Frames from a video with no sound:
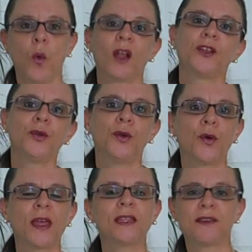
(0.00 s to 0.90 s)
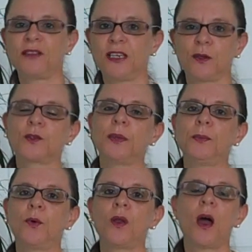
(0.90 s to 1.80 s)
well you know that definitely those
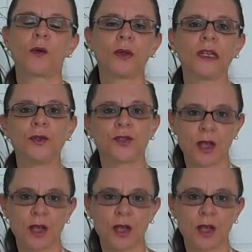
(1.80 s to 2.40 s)
people are really your